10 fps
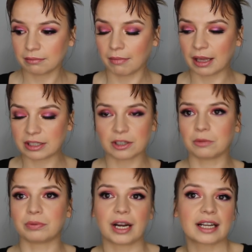
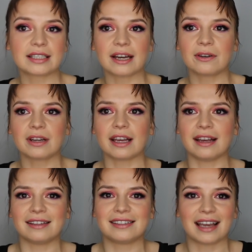mental breakdown,
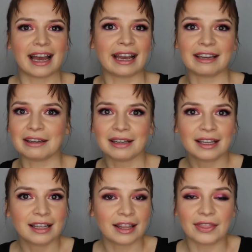and
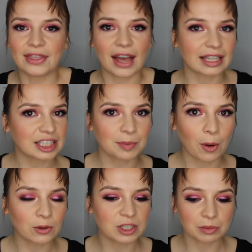that
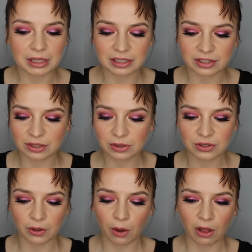spoke to me too,
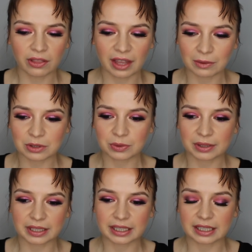so all that was
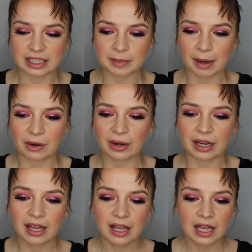really
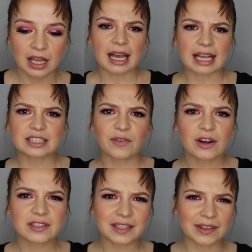inspiring. As
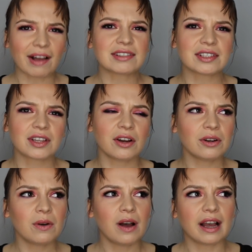far as the classes
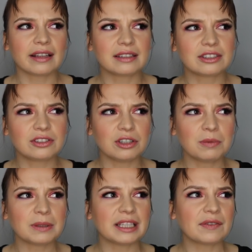go, I
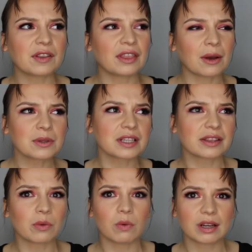do believe that that was
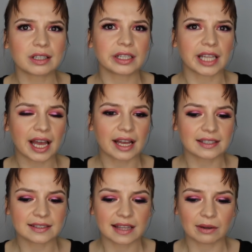like the one
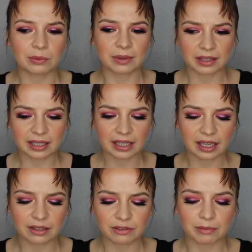class that really
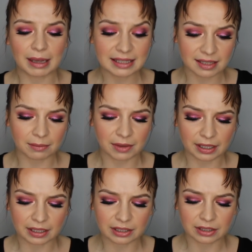kind of meant
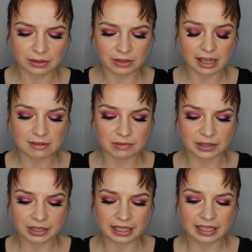something, you know, that
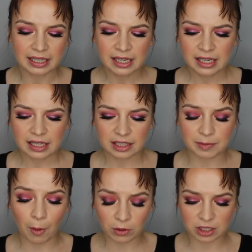really
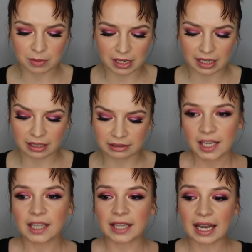spoke to me. And
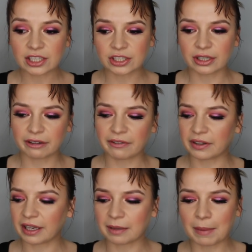last year I
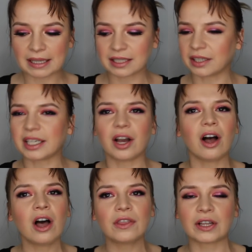felt like basically
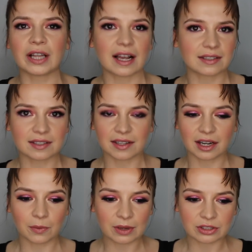all the classes that
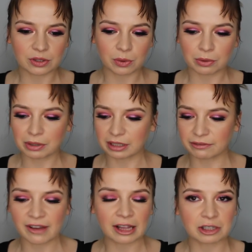I went to were really
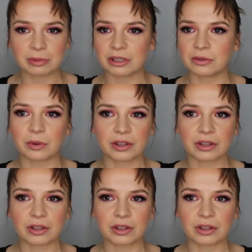valuable and